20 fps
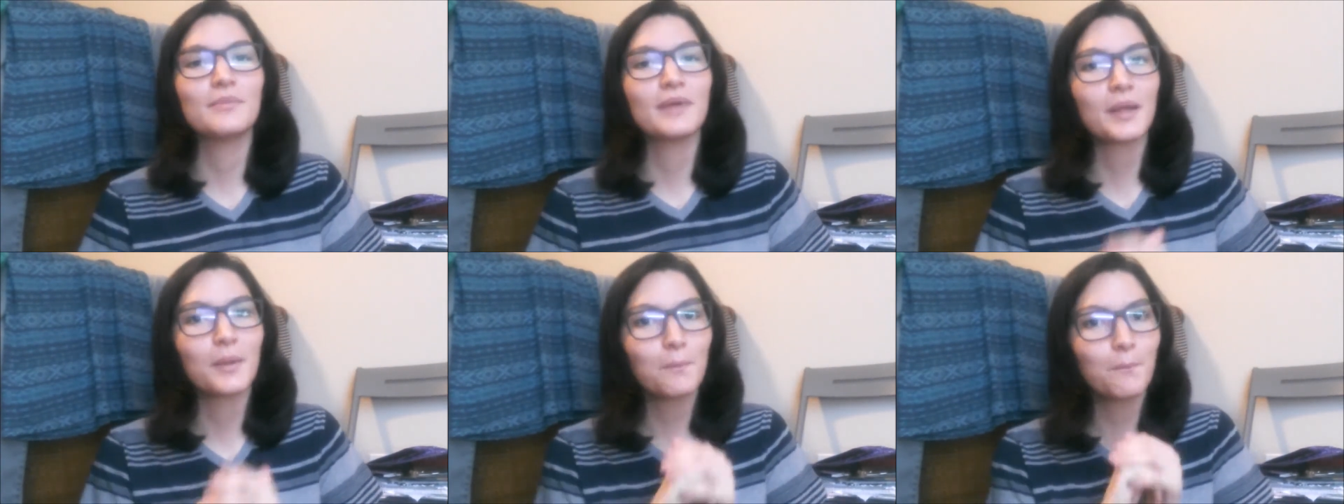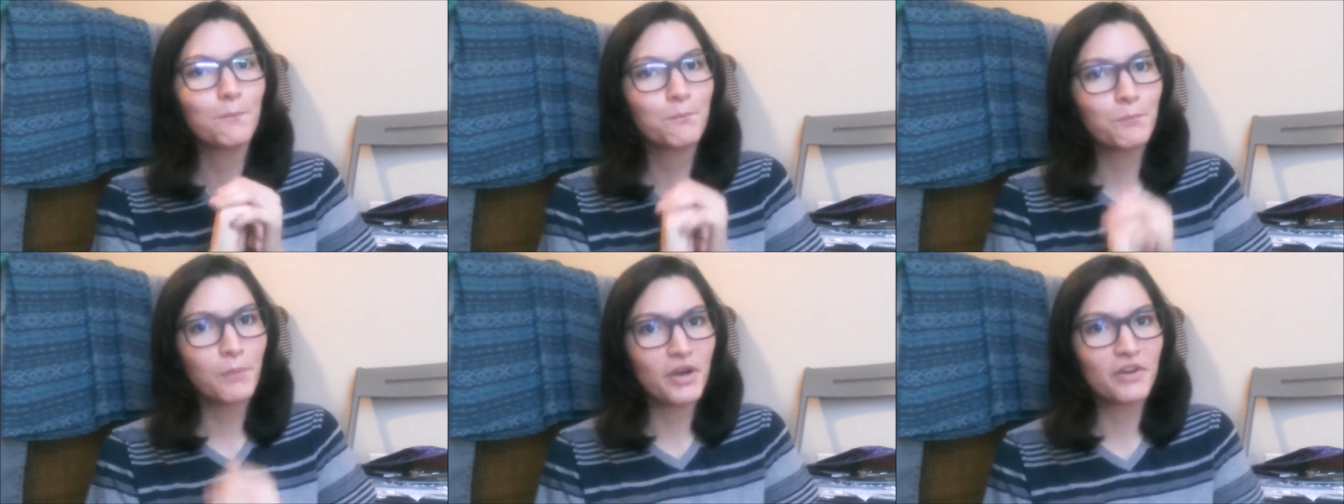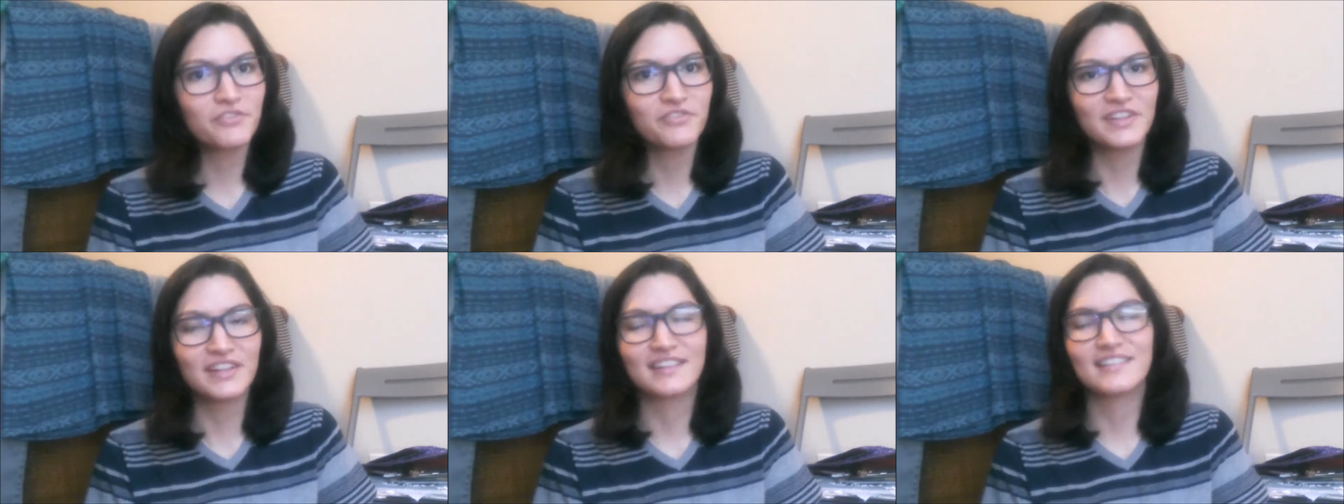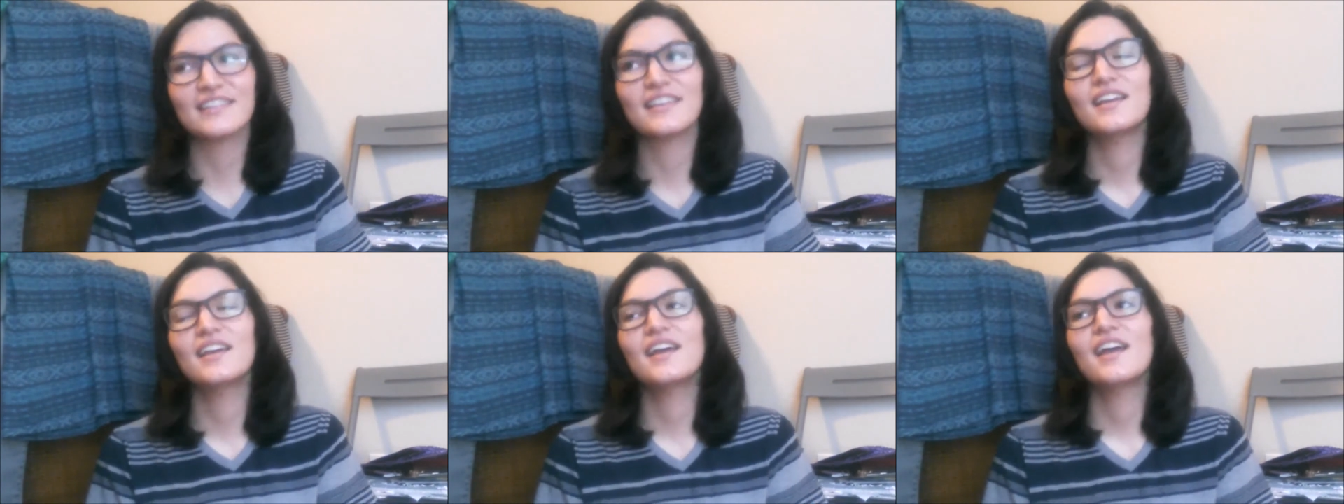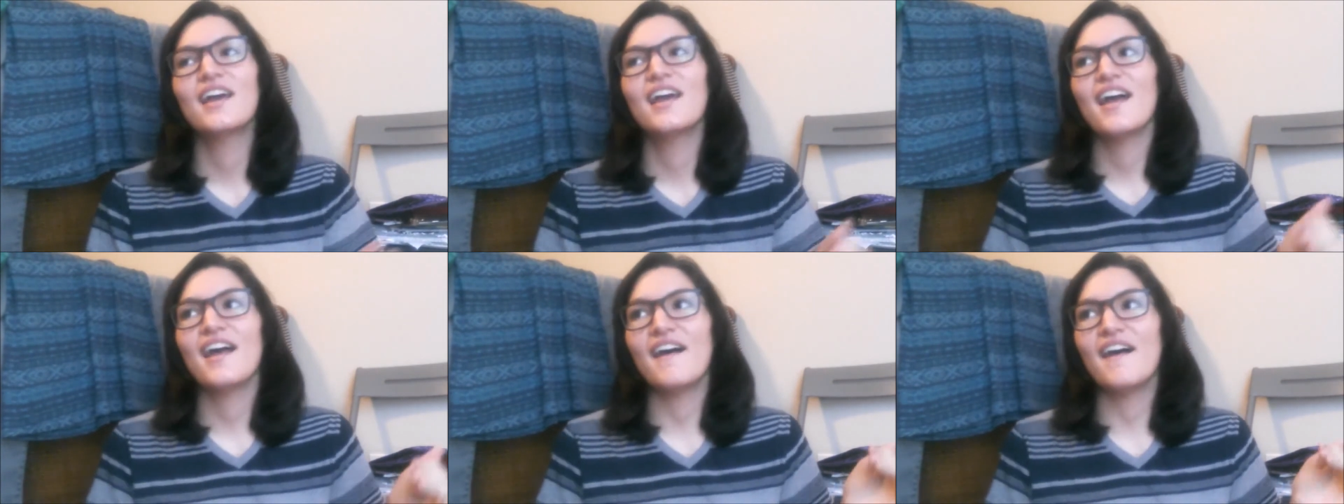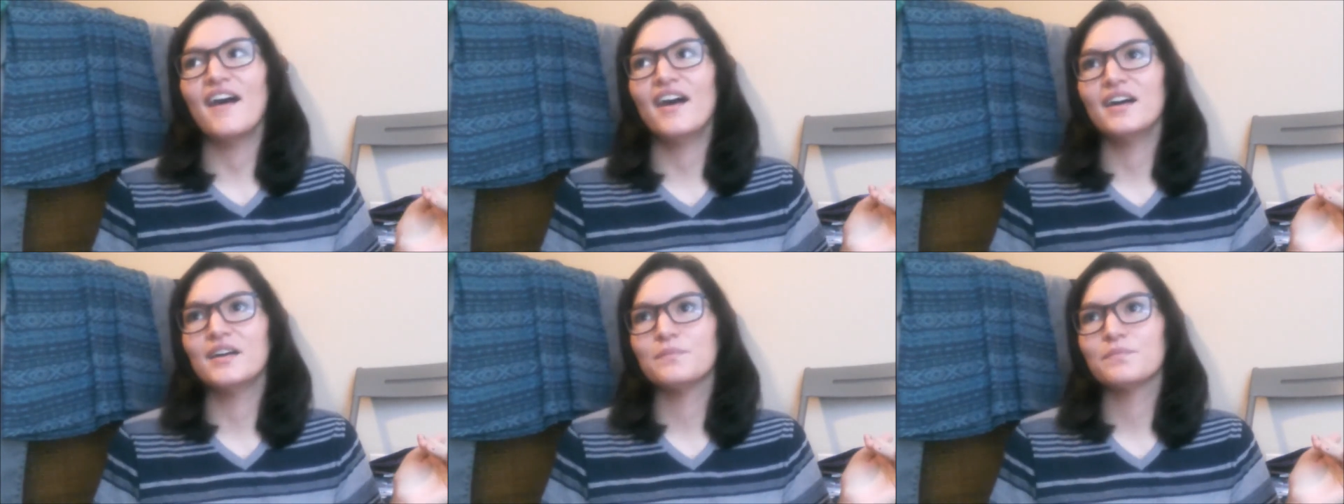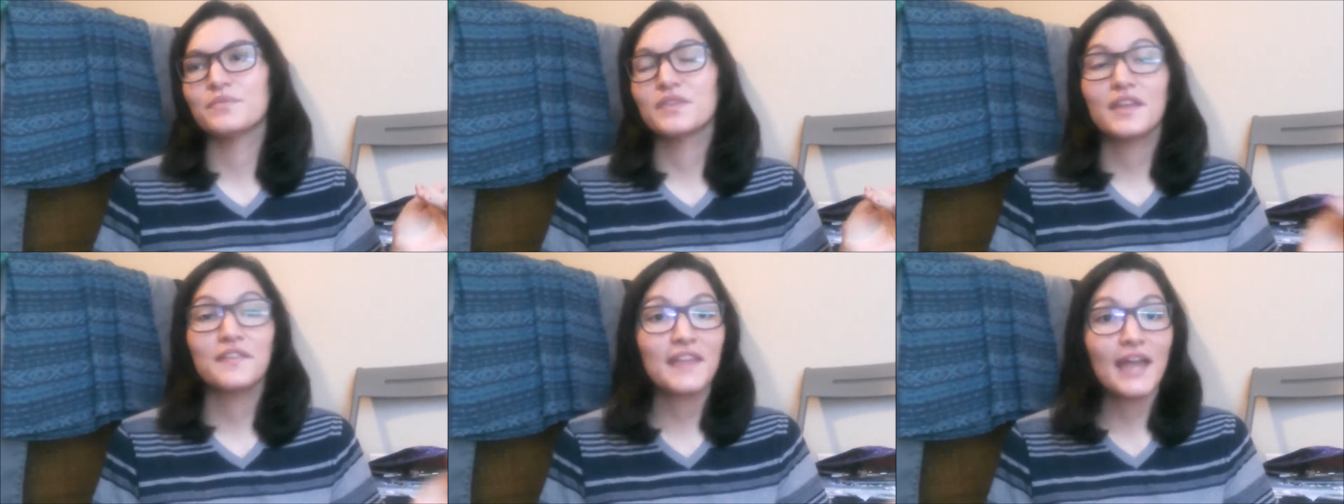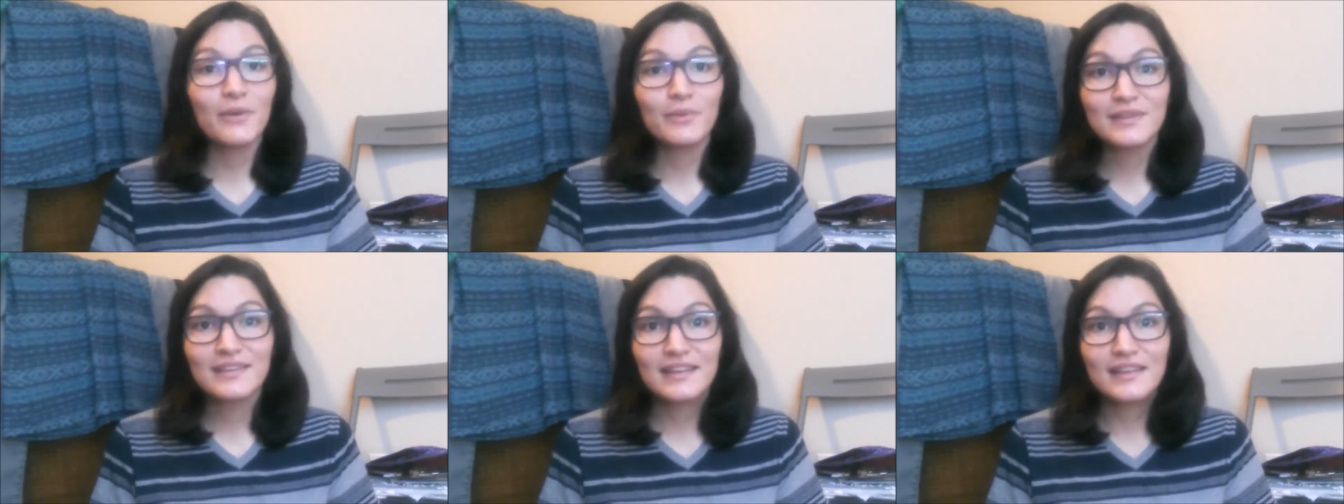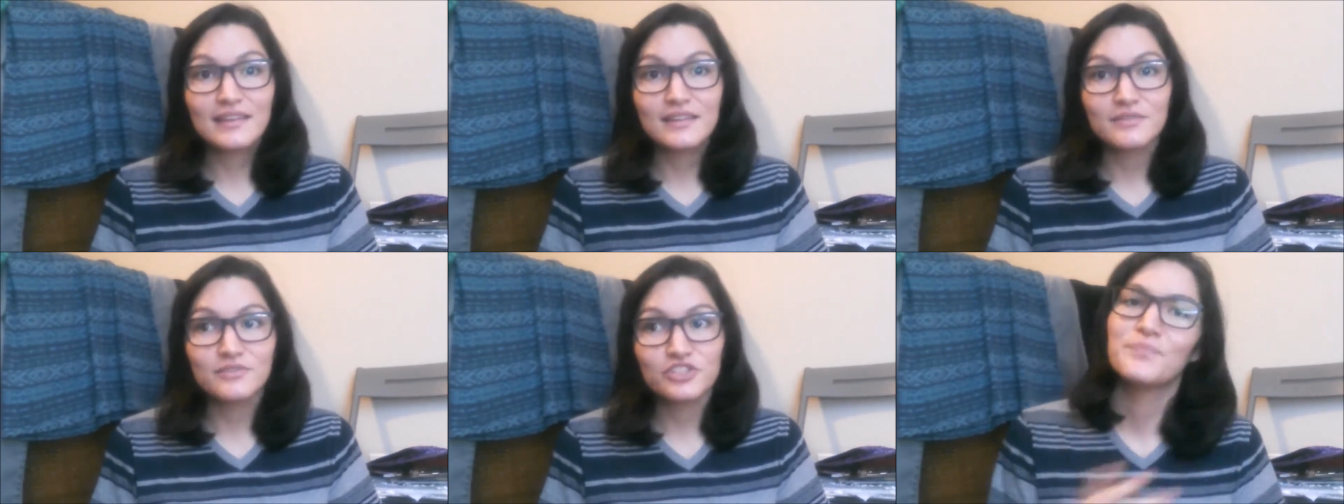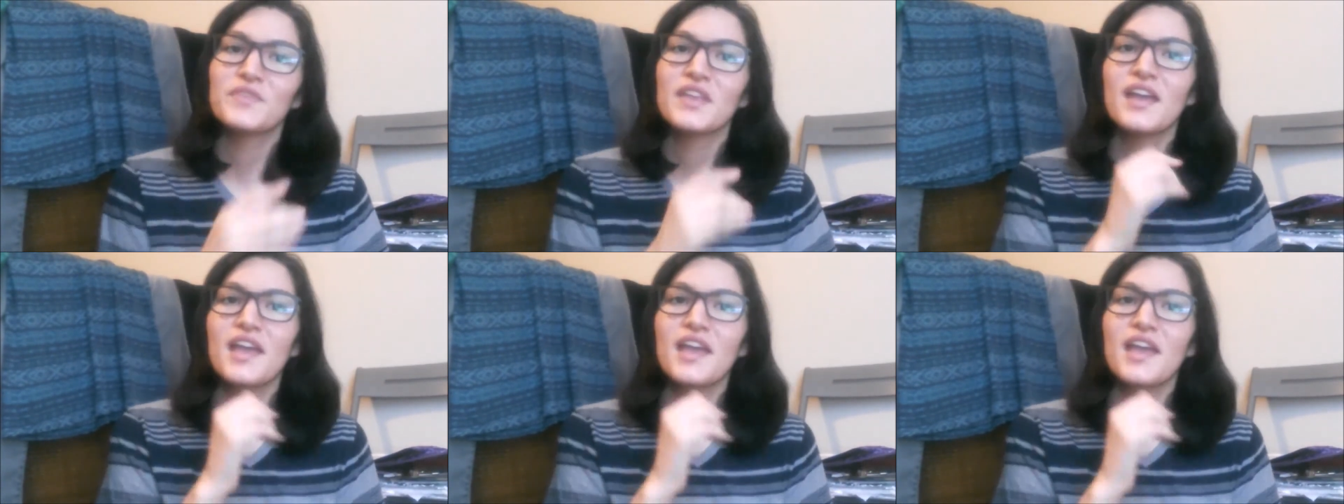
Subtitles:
I'm like, perfect. And that was it.